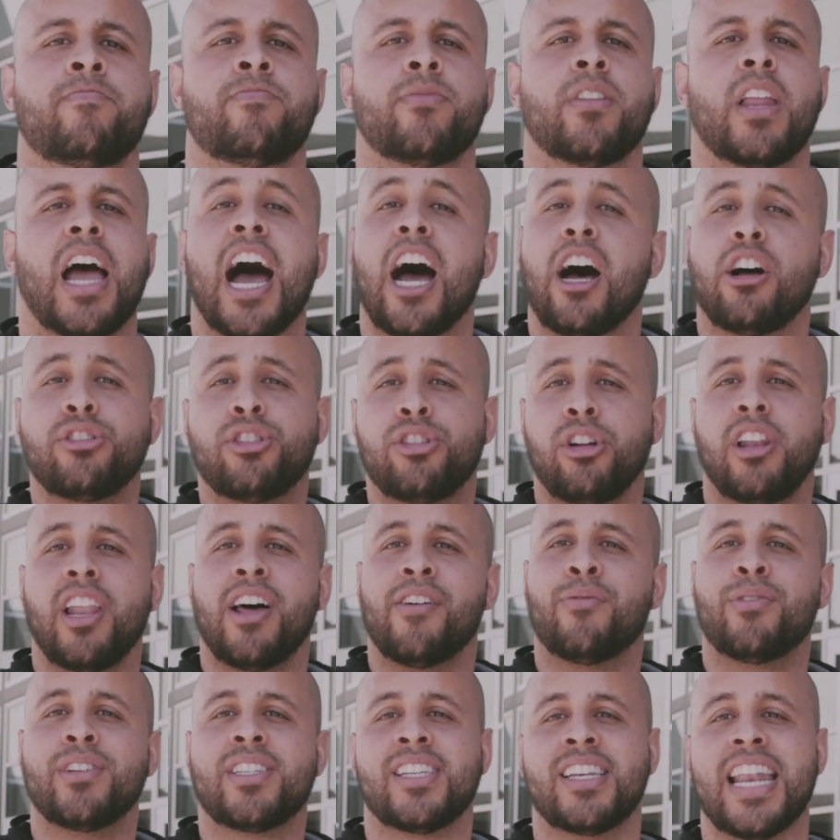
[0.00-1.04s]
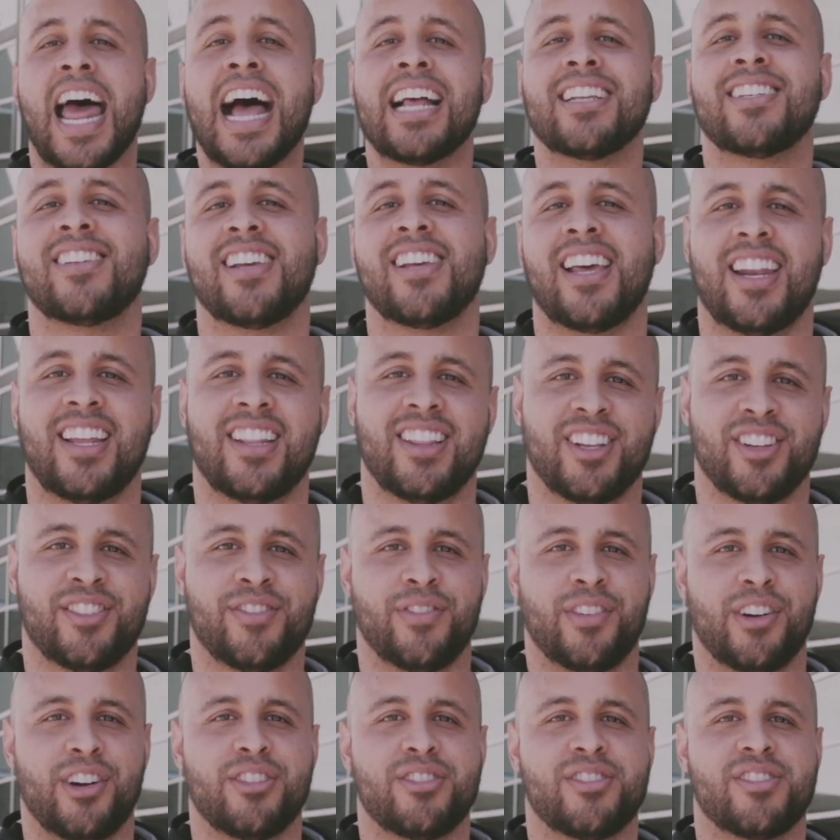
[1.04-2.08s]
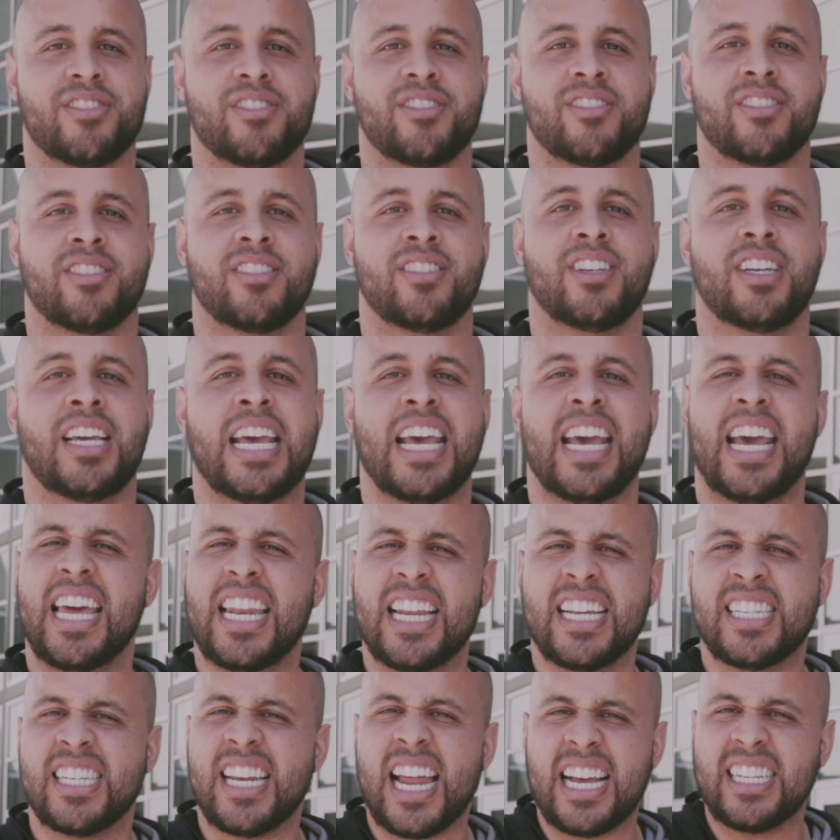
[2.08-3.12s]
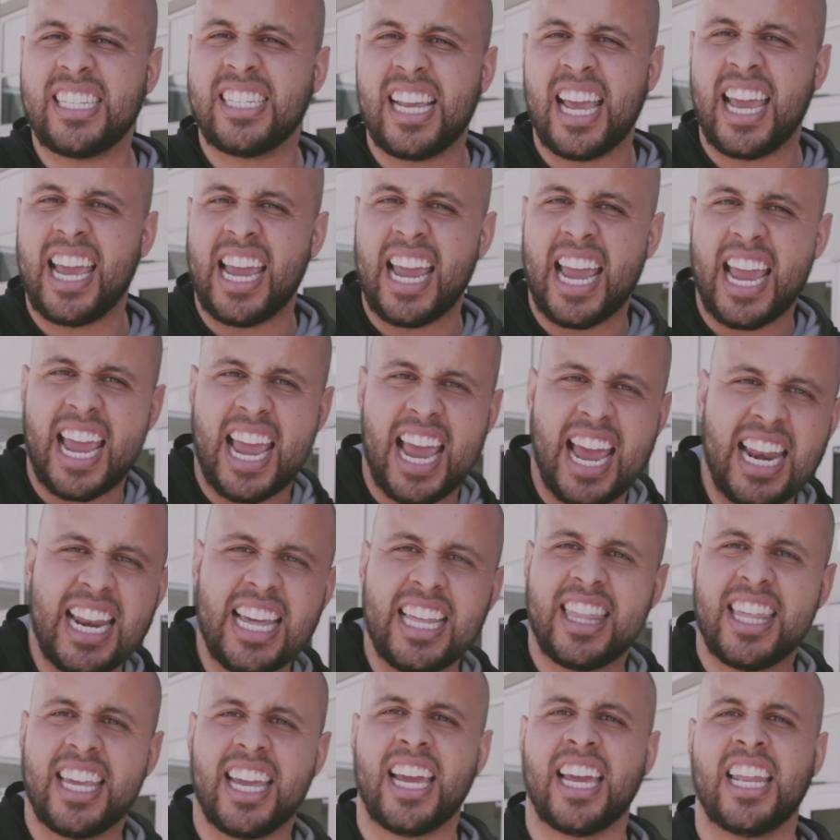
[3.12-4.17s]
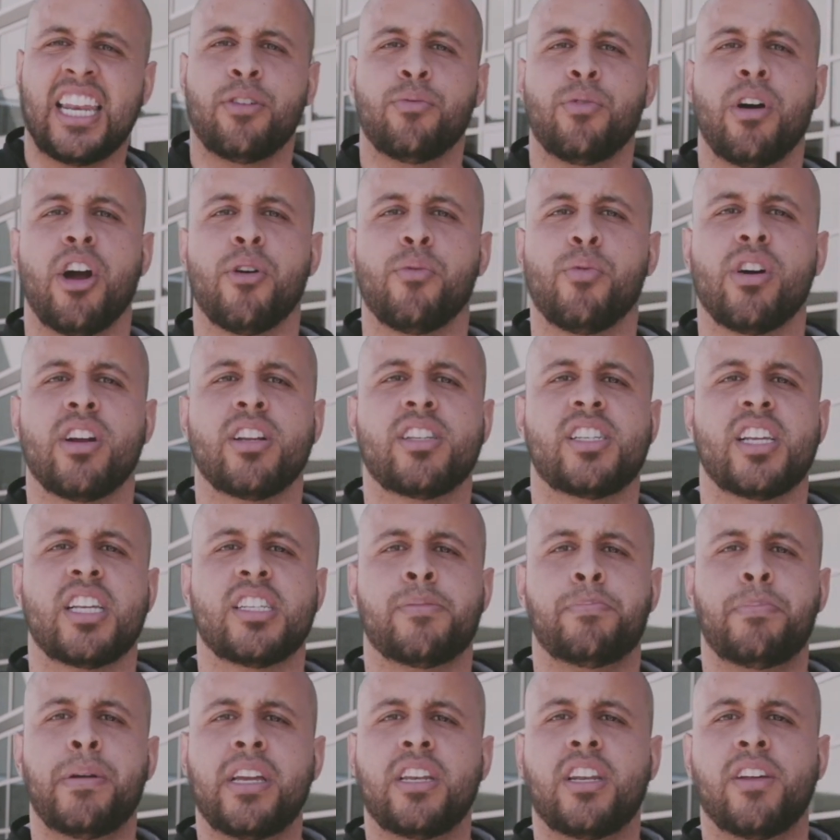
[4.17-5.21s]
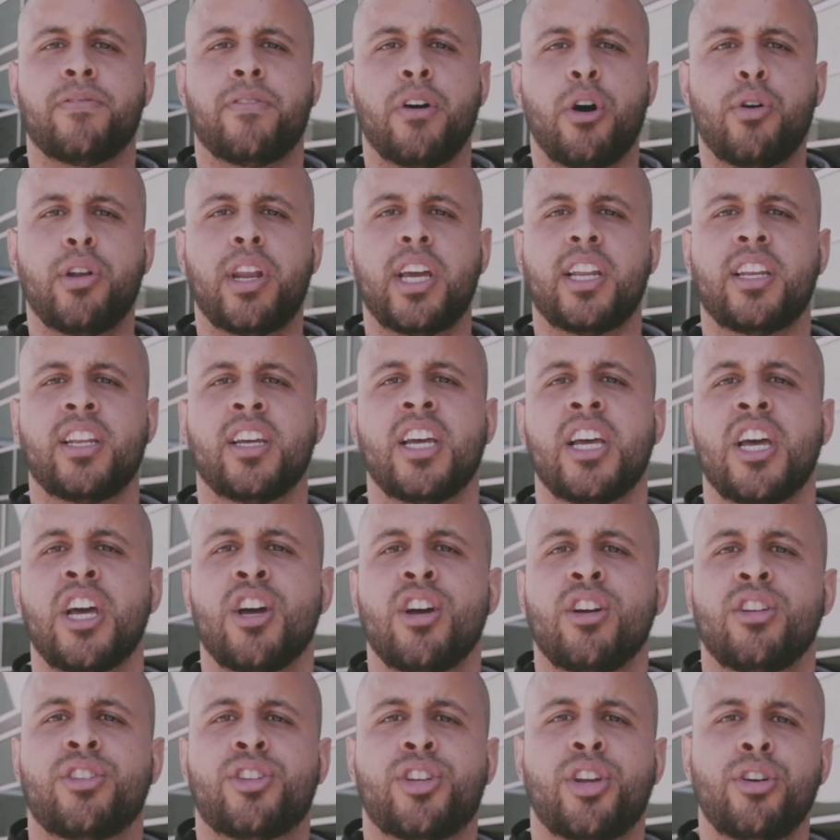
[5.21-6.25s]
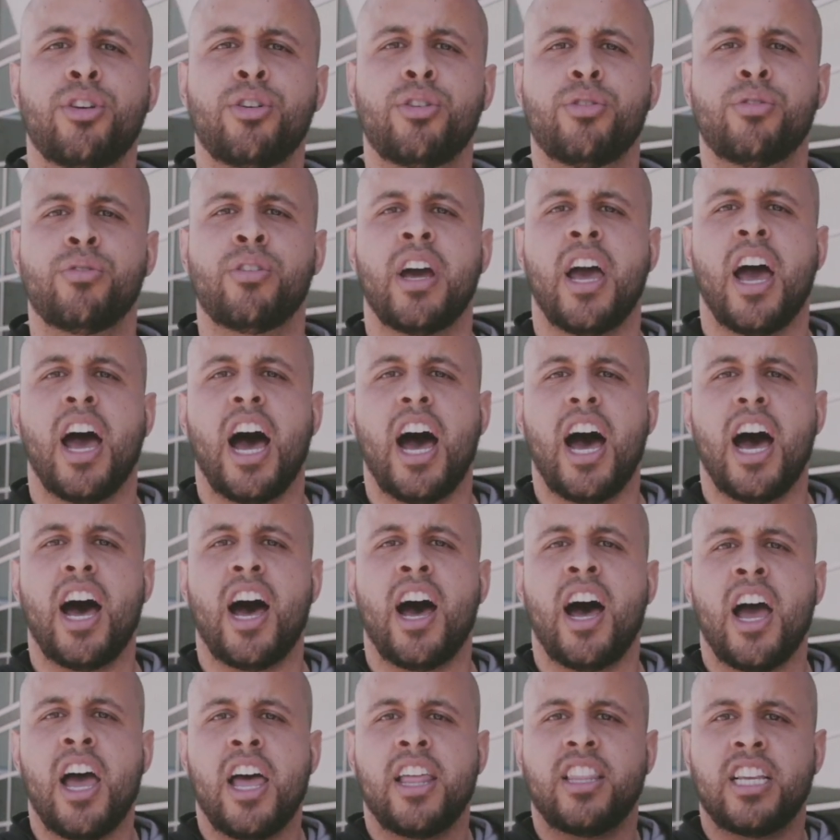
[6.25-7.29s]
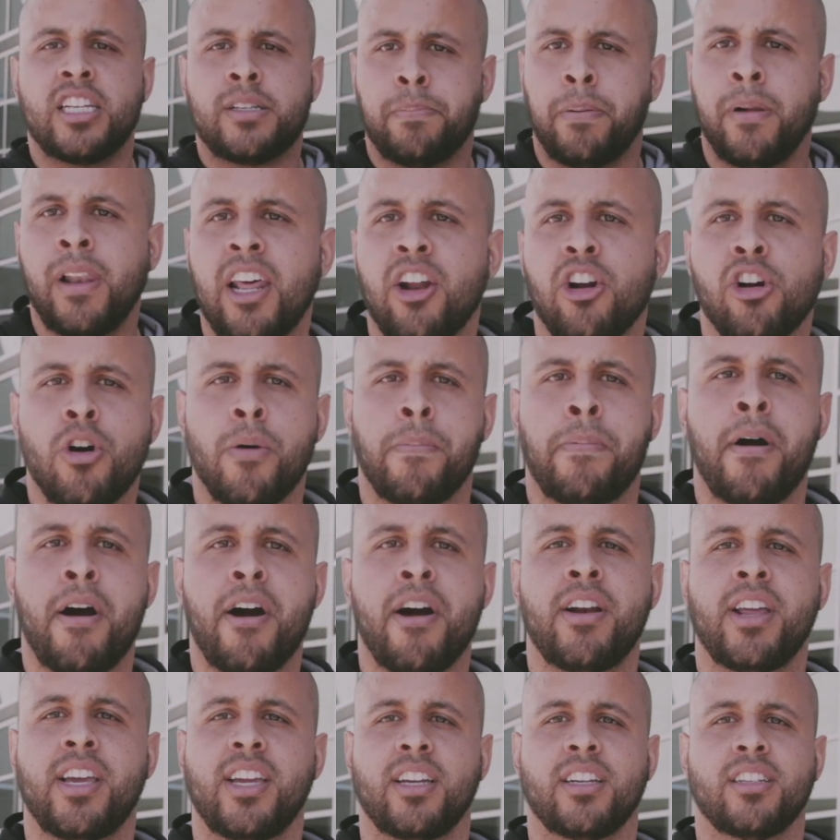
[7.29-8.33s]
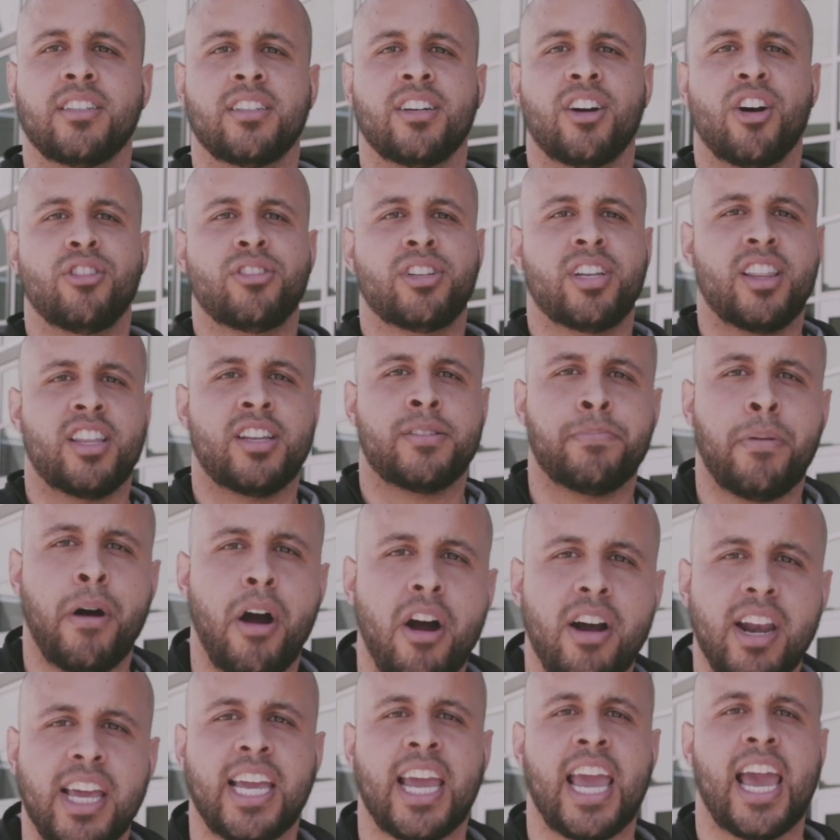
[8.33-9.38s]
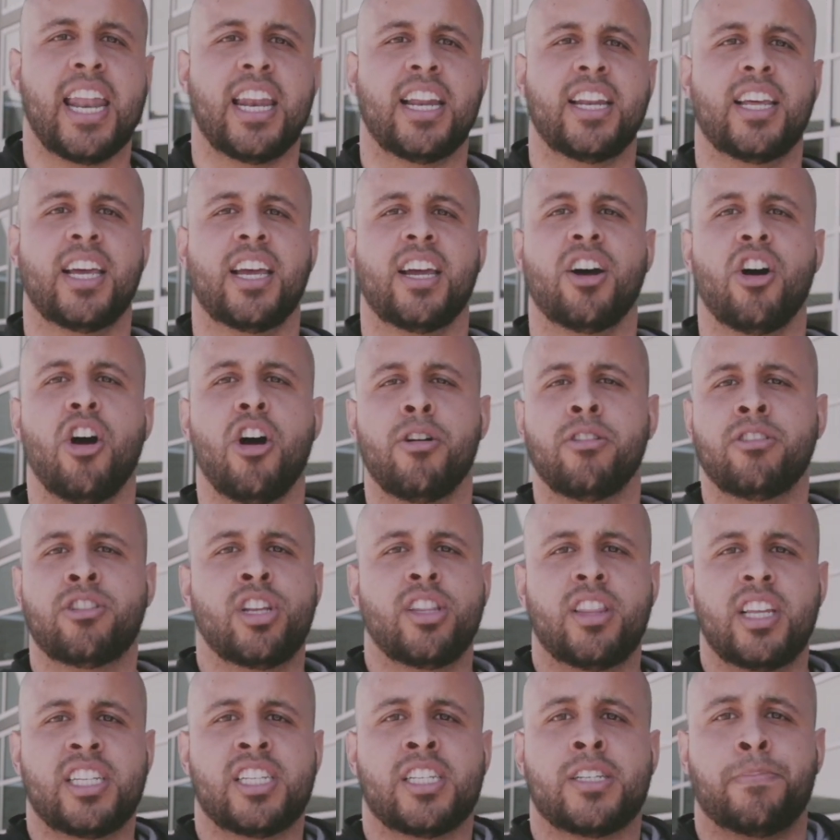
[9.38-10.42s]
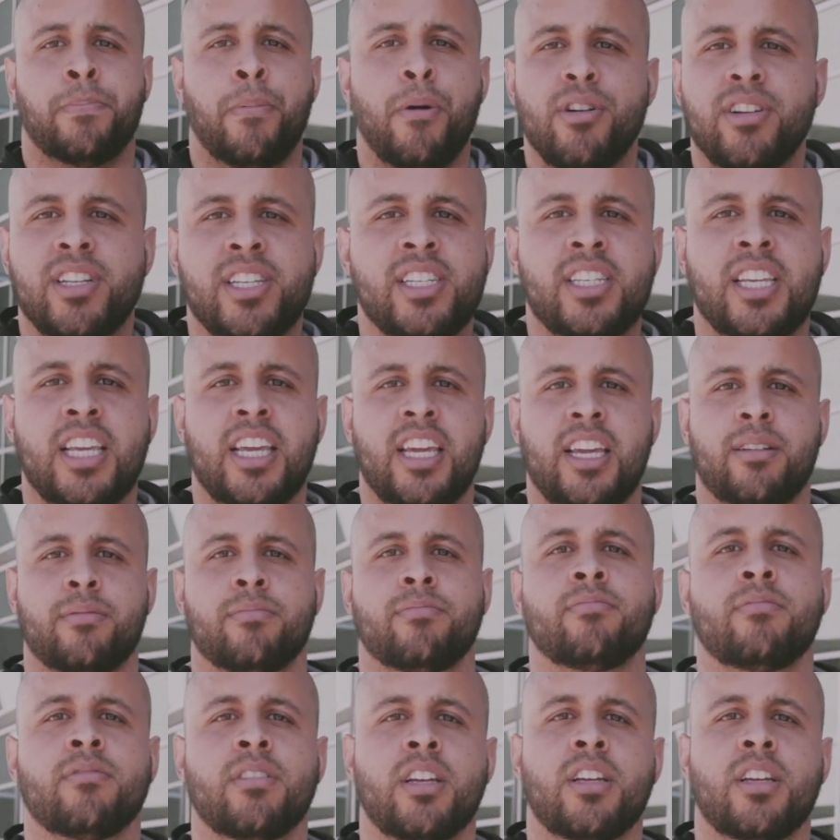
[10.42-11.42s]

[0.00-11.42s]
I also love what's not said in this verse. It does not say anything anywhere where it says be devoted to this political party or to this party candidate or to this sports team.